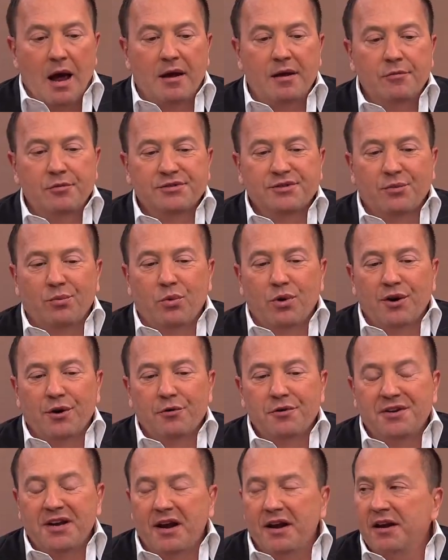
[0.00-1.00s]
It was a
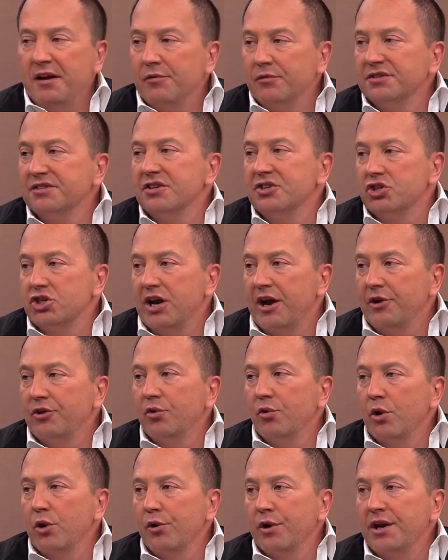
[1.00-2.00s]
winter day. It was in
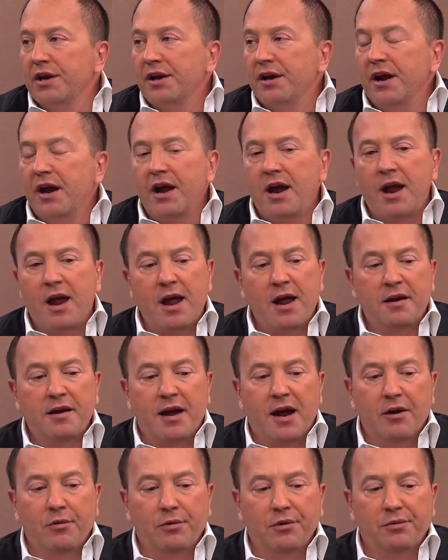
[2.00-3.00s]
January,
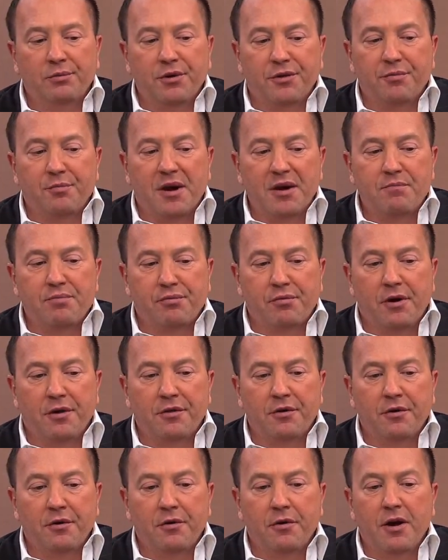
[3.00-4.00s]
and I was with my
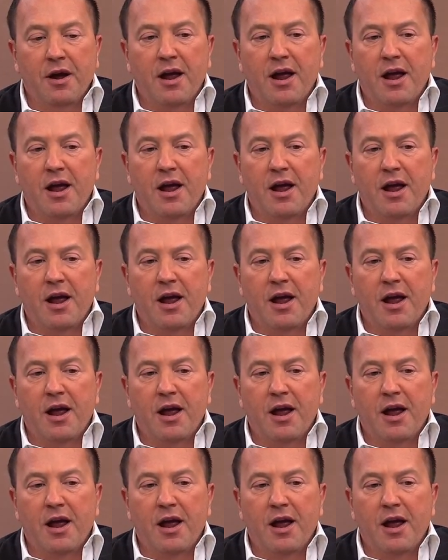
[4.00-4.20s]
brother,